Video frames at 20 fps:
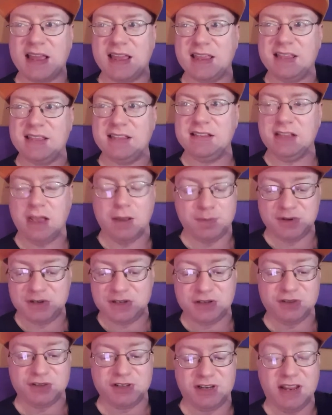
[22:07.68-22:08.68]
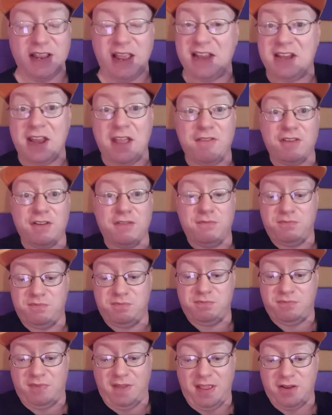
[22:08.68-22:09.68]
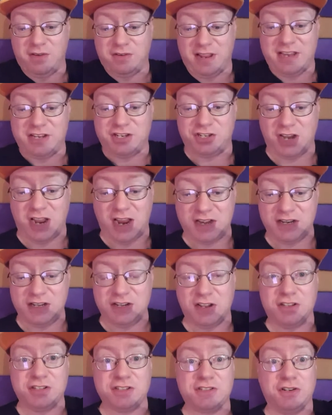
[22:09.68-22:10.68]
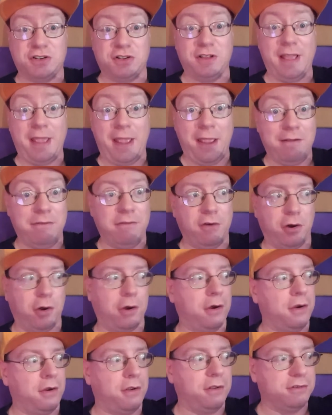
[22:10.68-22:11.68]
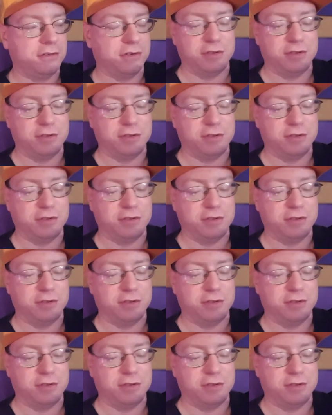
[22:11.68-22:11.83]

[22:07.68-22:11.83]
I up until today, I never found a shiny Duskull ever.